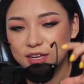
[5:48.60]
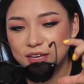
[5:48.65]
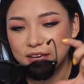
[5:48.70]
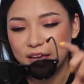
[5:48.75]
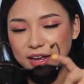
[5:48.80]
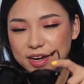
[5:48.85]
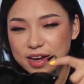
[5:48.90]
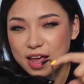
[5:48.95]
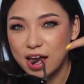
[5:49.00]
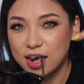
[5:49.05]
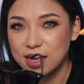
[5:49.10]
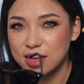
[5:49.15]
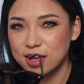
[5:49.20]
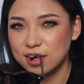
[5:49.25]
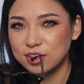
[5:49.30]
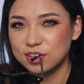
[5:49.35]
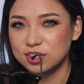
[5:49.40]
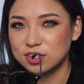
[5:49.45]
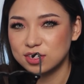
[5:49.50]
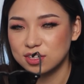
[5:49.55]
cat
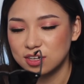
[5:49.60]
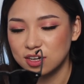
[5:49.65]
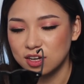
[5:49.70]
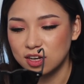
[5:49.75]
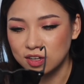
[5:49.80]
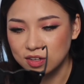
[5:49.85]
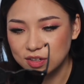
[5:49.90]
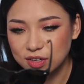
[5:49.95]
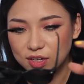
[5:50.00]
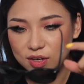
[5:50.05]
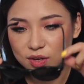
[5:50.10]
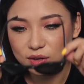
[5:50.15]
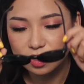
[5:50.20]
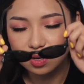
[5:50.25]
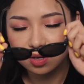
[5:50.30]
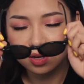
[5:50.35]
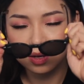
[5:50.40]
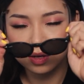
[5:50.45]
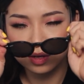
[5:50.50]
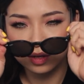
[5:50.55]
eye-ish look.
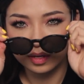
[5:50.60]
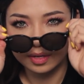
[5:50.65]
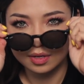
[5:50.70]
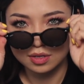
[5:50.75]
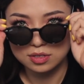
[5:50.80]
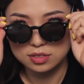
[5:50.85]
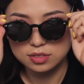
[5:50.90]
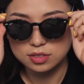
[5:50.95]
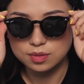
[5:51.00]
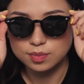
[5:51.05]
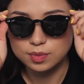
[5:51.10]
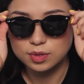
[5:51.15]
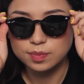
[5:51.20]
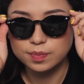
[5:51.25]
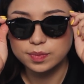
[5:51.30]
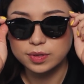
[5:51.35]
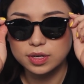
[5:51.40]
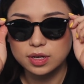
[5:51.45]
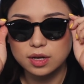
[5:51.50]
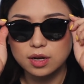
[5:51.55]
So I'm gonna
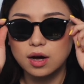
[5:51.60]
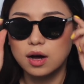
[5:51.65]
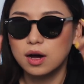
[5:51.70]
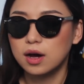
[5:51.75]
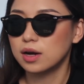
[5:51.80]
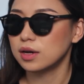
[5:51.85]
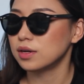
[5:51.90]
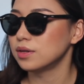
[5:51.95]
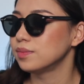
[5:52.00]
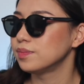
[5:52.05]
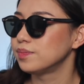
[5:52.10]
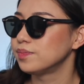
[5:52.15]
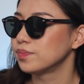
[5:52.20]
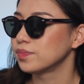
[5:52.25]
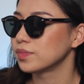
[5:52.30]
put it on,